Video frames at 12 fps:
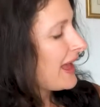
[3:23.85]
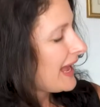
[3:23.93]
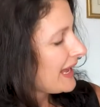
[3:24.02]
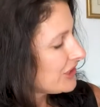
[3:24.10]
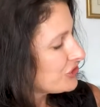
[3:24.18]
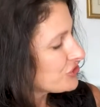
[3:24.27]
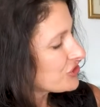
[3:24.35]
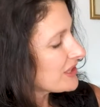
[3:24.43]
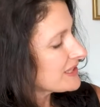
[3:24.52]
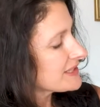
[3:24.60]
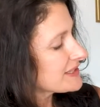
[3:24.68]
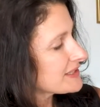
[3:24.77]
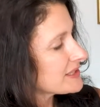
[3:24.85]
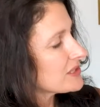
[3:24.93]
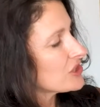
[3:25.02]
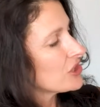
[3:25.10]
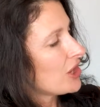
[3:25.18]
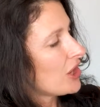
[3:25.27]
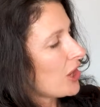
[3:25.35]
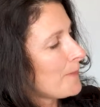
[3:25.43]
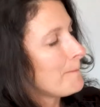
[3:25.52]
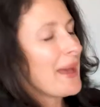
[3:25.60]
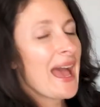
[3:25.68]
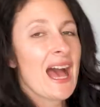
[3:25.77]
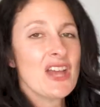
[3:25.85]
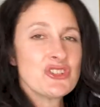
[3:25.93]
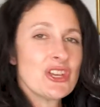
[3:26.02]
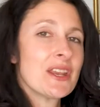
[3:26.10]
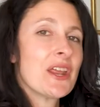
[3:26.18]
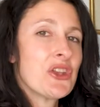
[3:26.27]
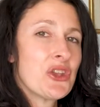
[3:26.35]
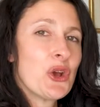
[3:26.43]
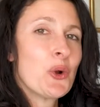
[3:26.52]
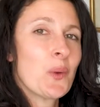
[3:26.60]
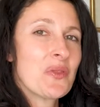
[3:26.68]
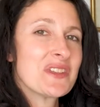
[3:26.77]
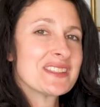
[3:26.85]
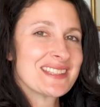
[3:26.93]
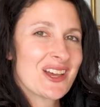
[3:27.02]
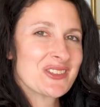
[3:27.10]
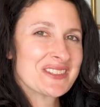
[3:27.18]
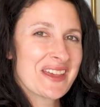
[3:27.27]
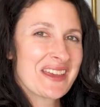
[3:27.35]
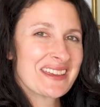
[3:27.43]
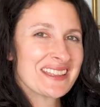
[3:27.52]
and just imagine and know what this sounds like.